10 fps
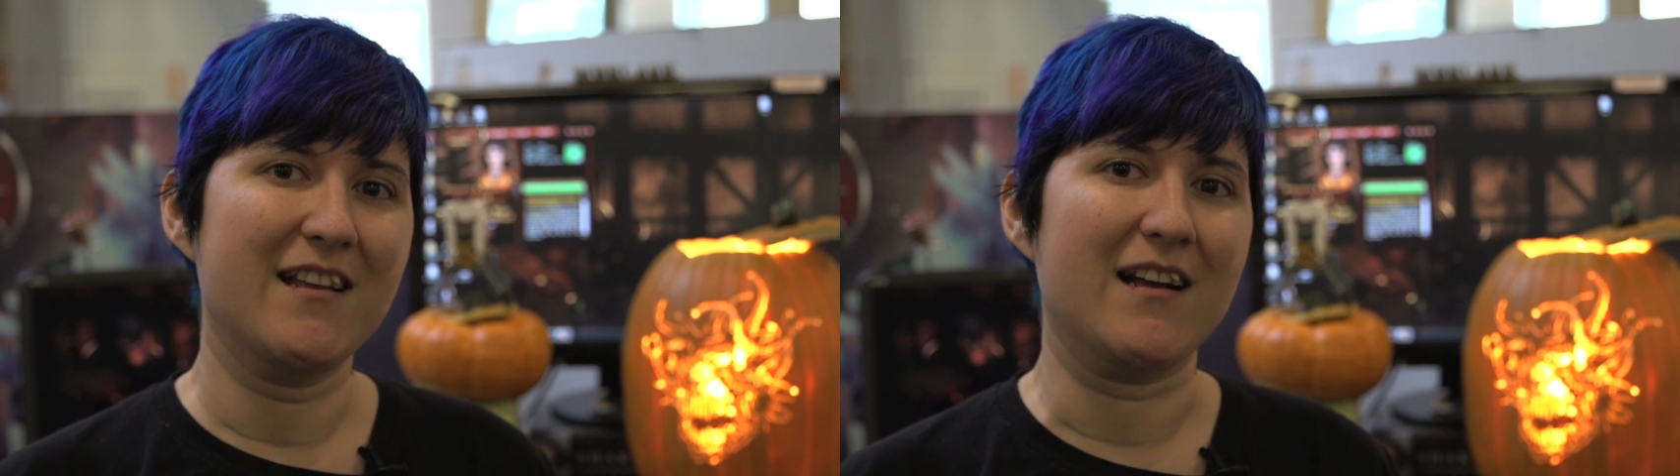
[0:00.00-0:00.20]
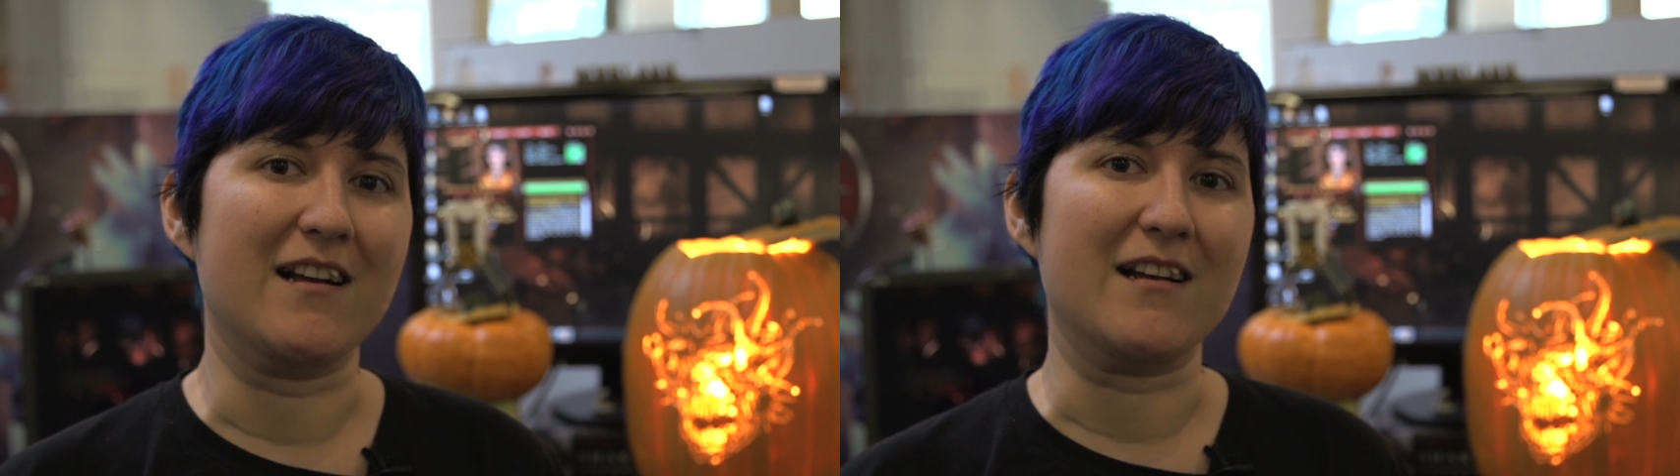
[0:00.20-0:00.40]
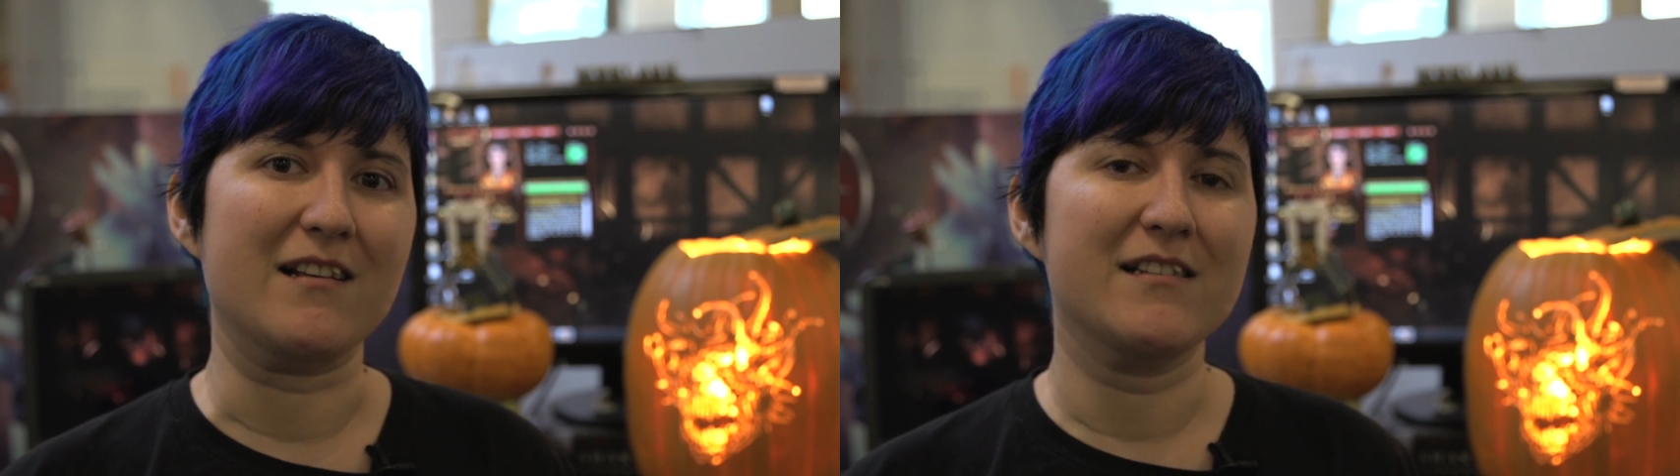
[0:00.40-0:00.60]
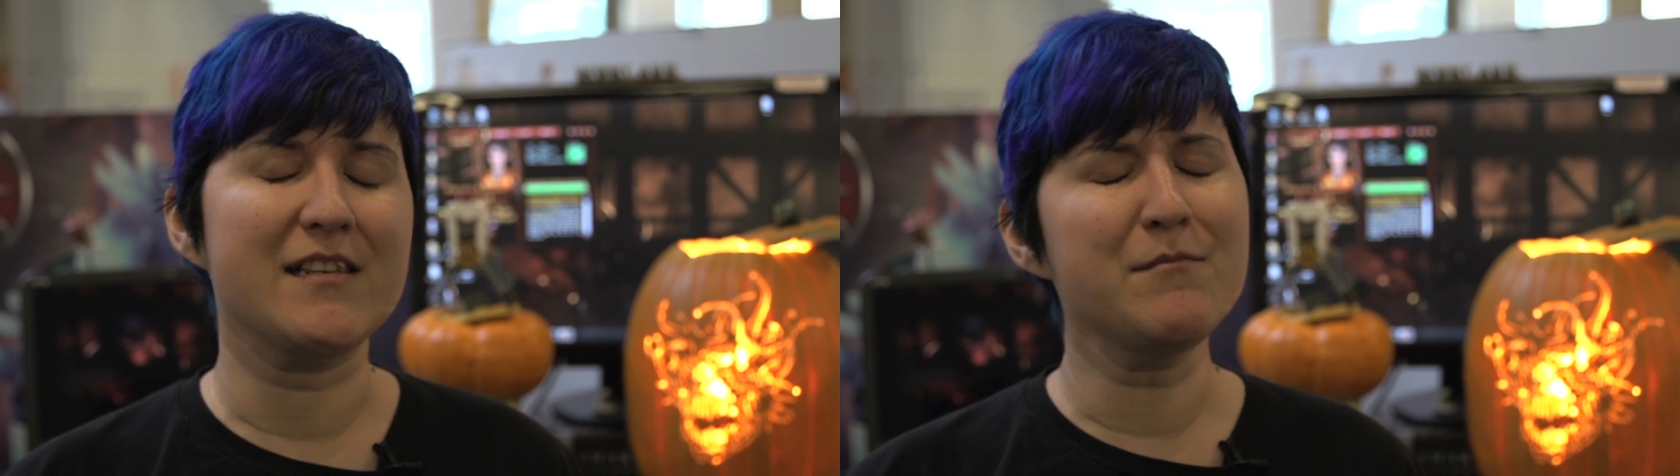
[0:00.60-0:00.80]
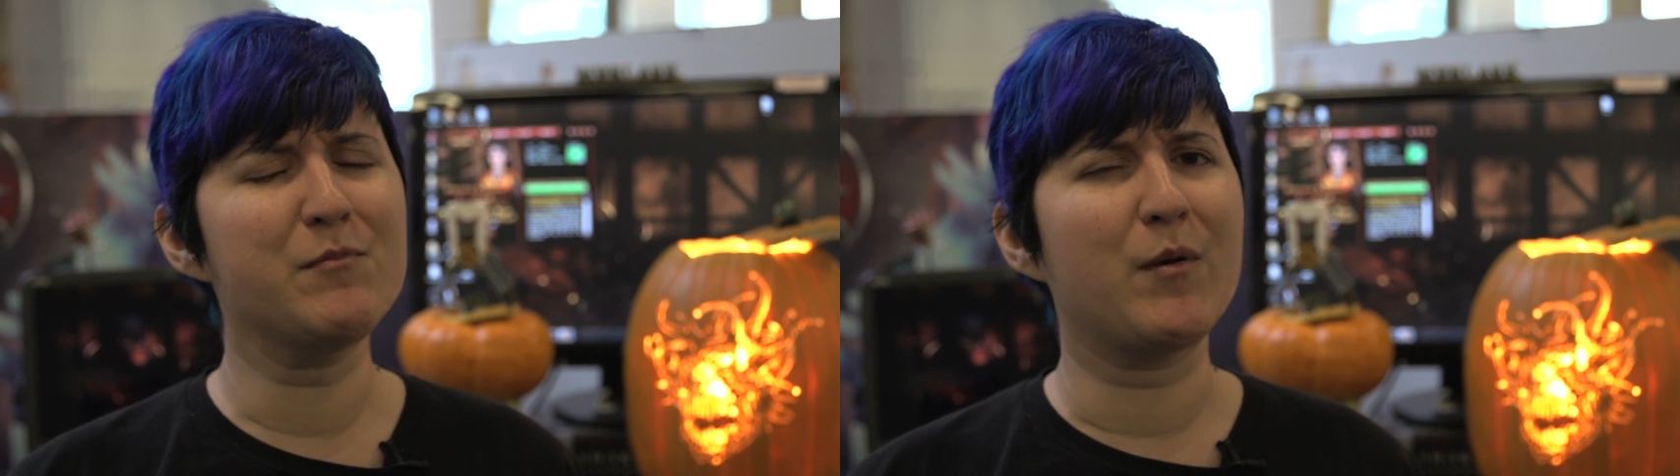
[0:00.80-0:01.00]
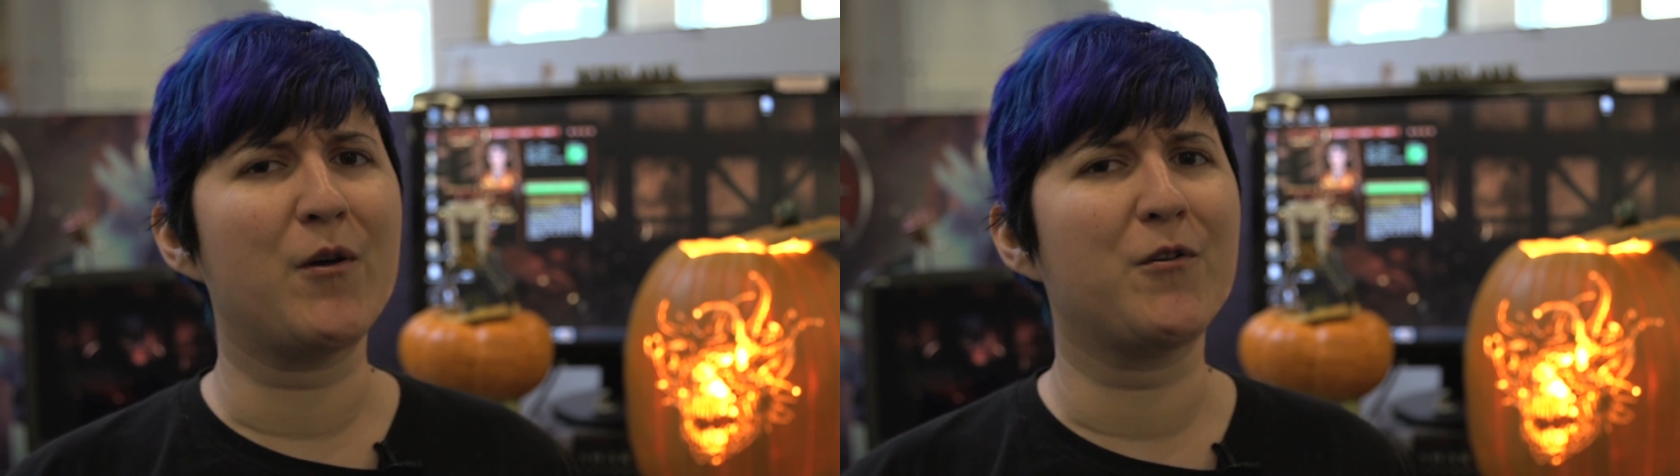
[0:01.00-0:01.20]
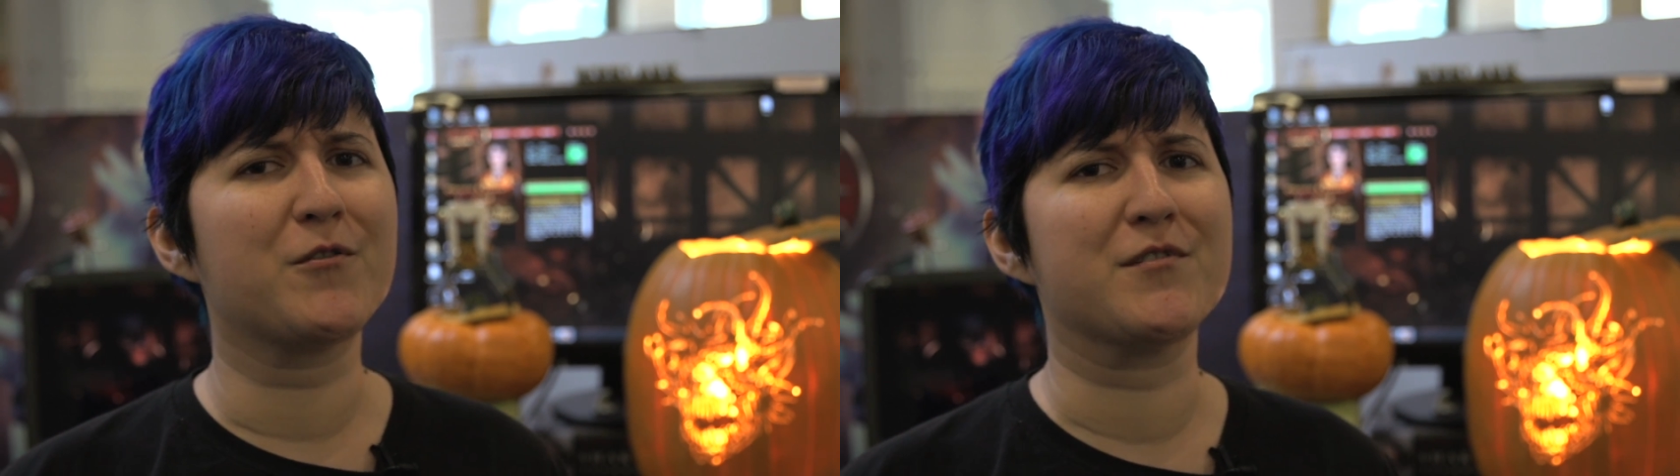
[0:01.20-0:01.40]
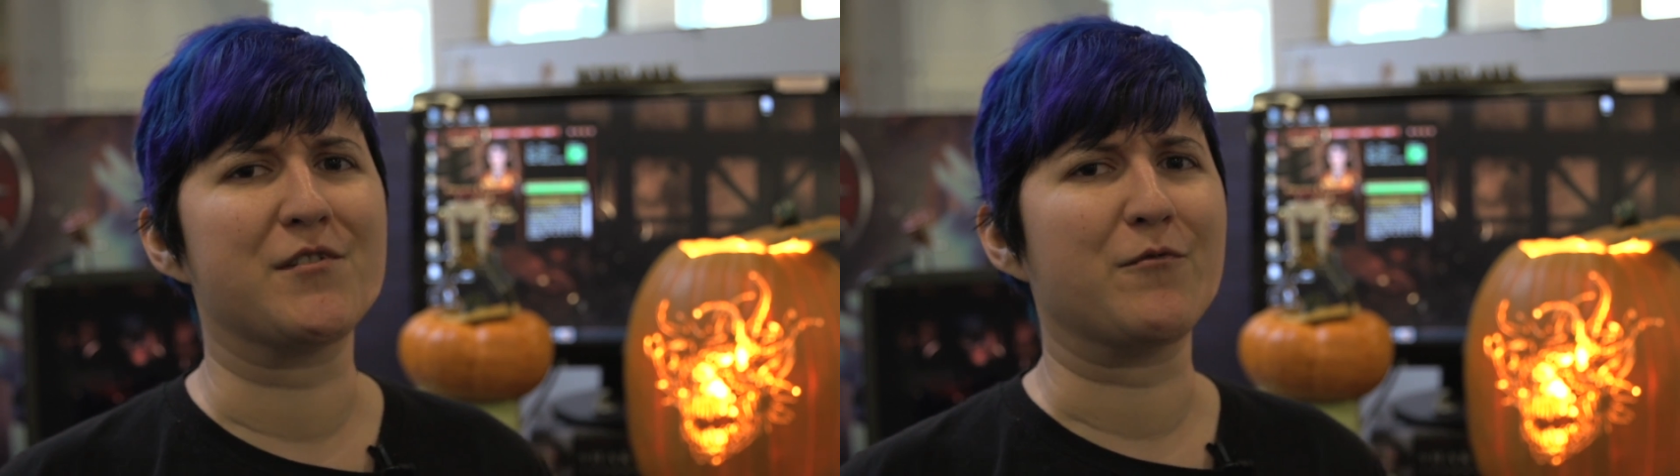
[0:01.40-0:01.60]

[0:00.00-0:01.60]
Uh, seems beholder is a